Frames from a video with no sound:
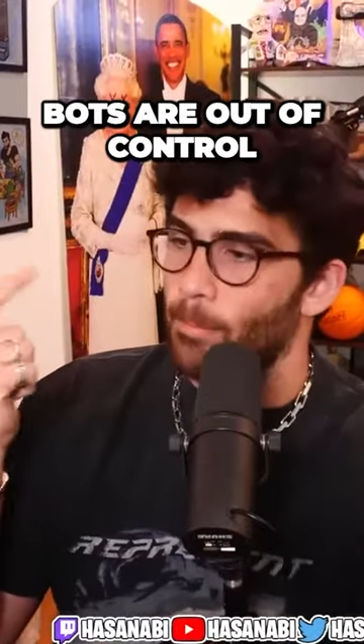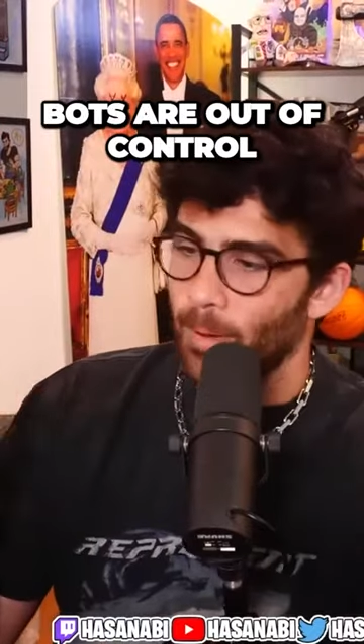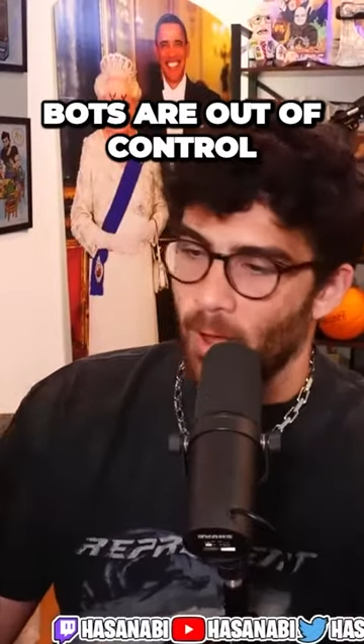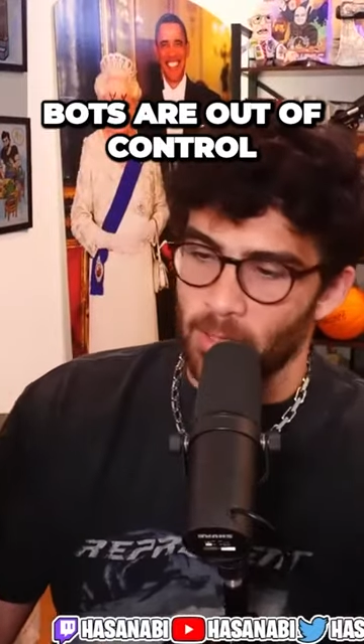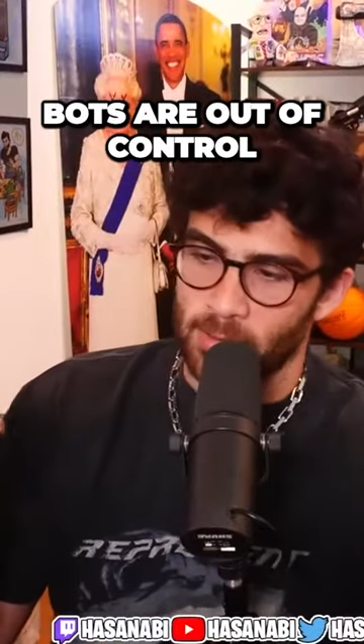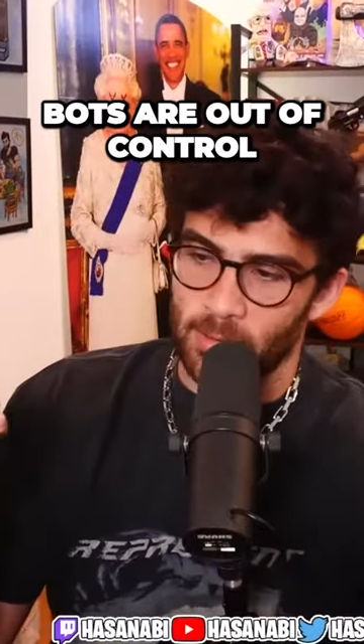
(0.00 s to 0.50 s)

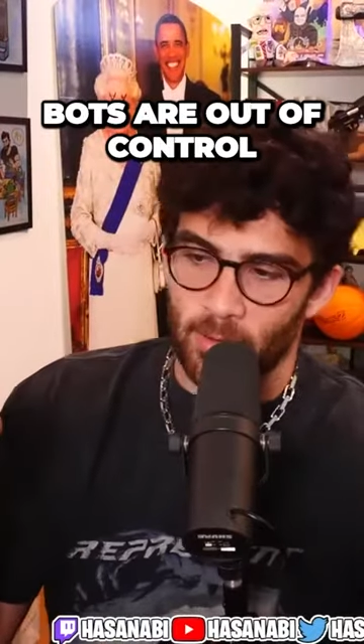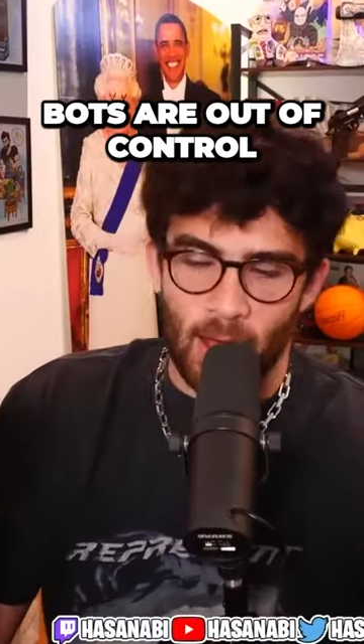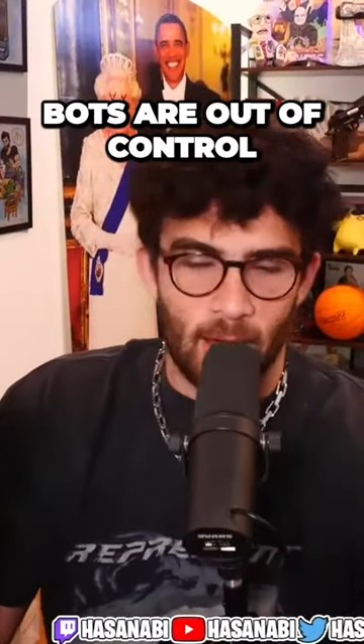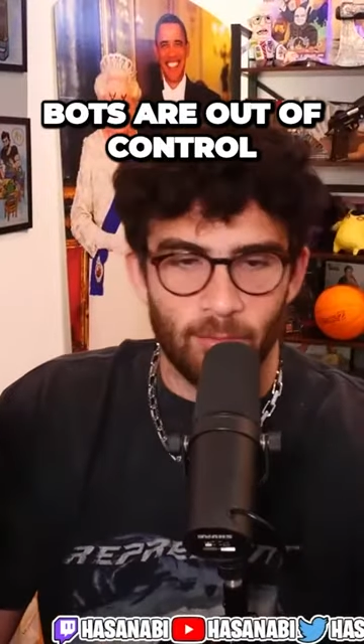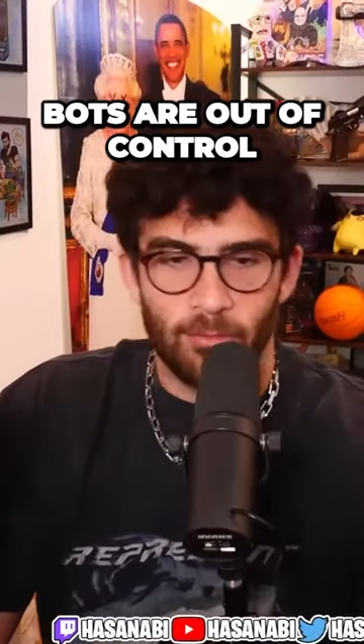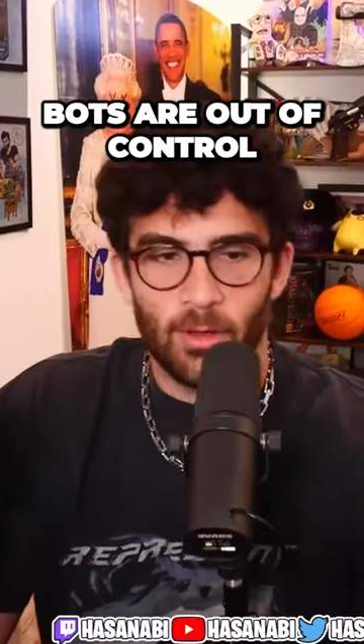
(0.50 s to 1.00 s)
bots are
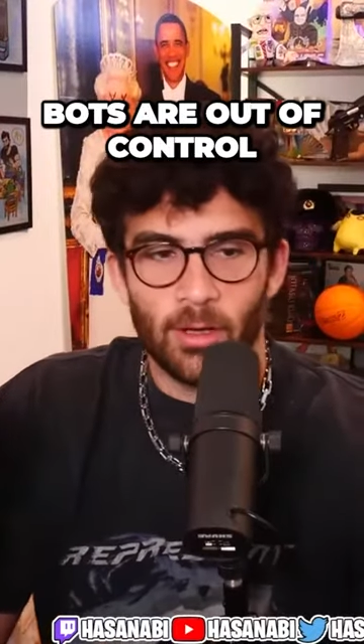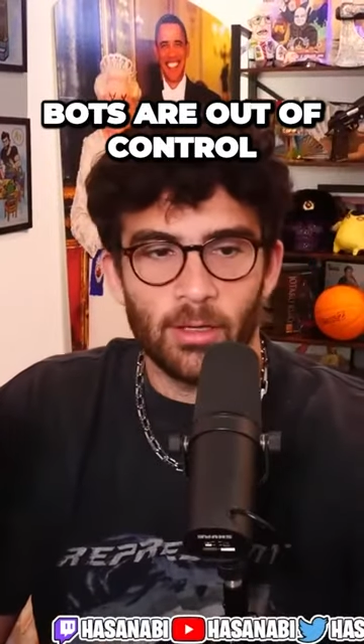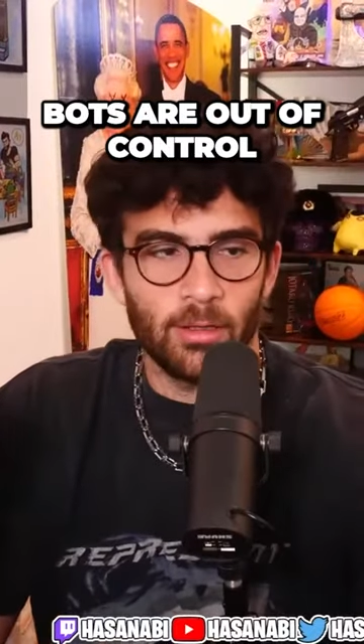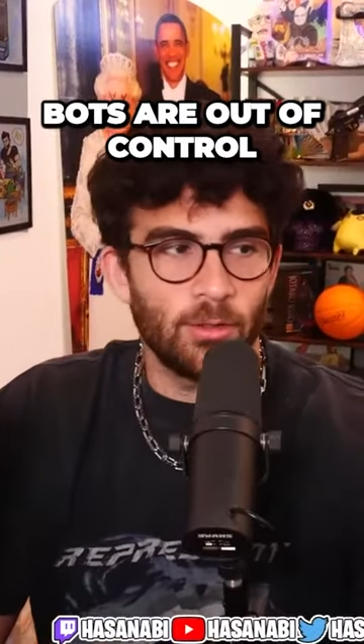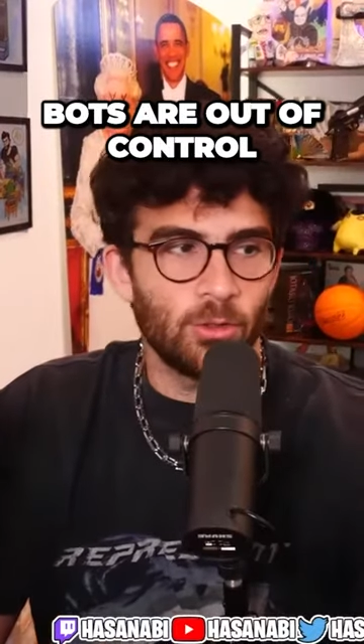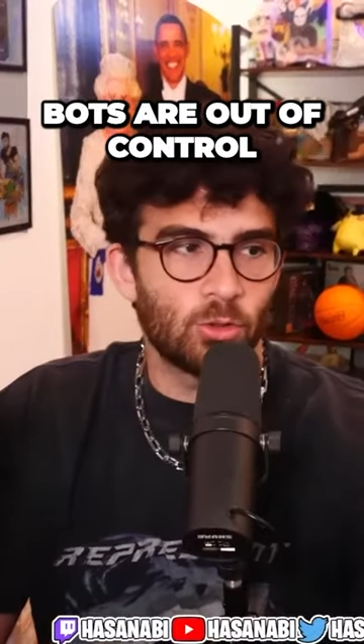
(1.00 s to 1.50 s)
out of
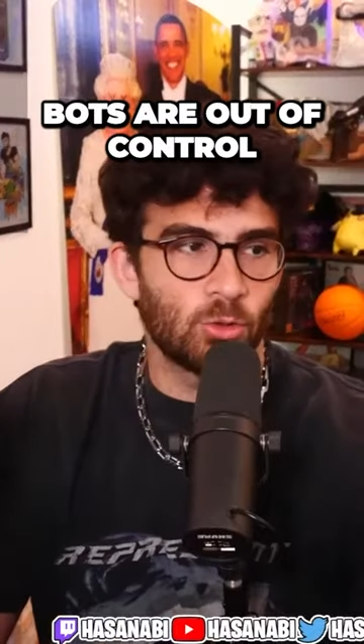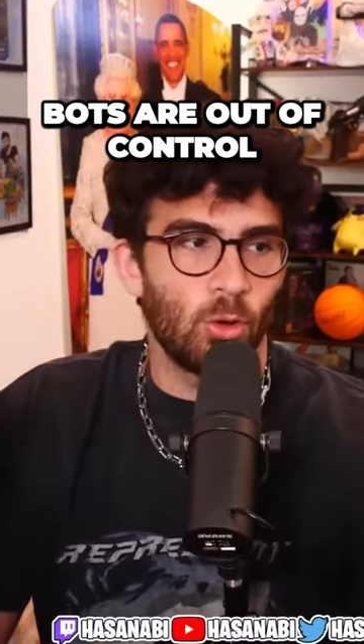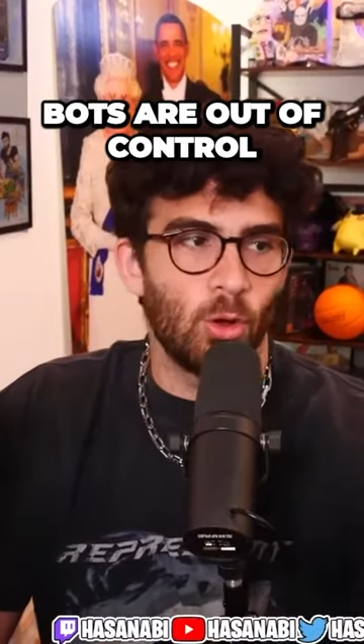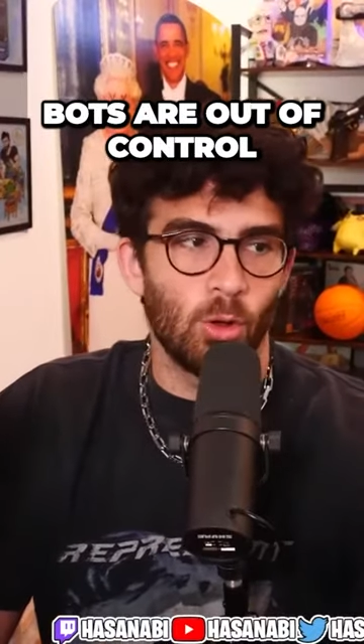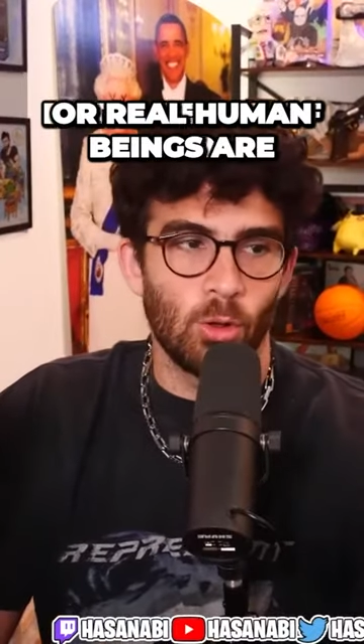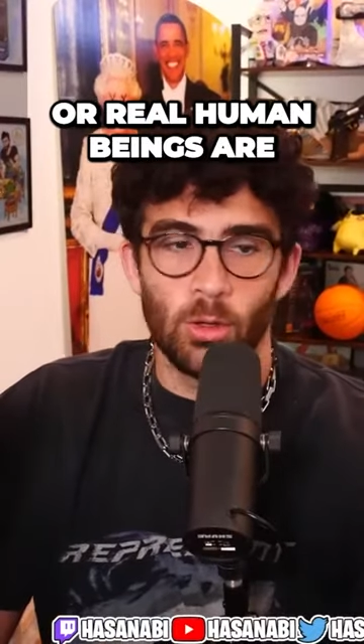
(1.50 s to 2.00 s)

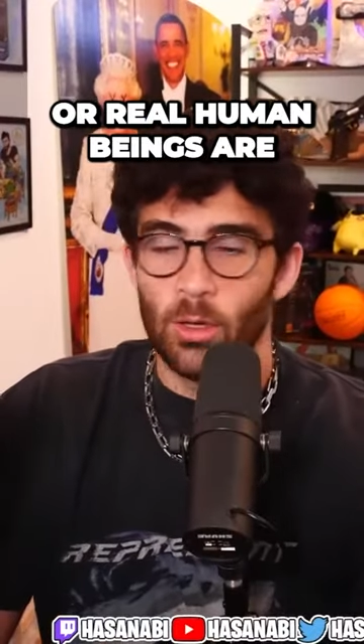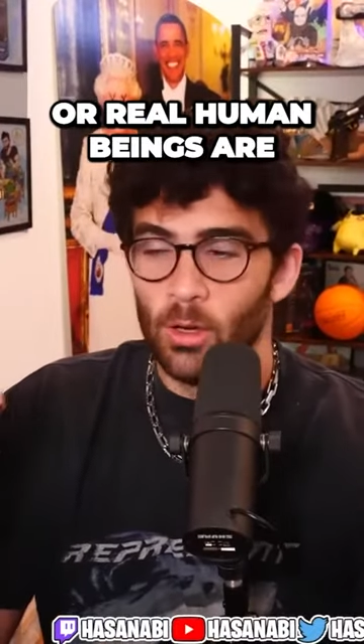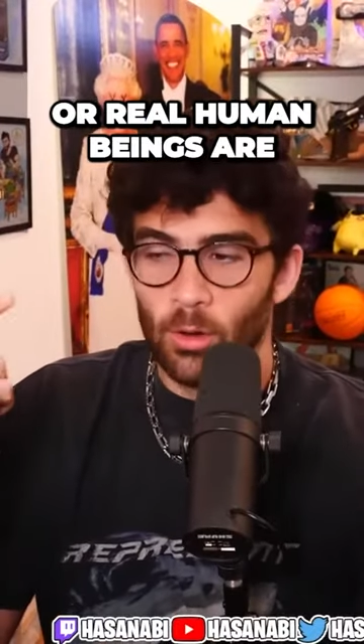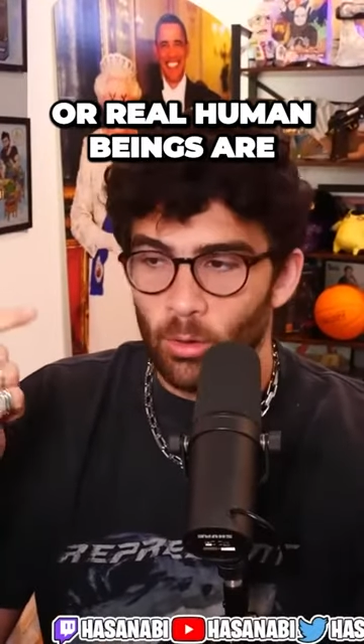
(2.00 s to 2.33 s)
control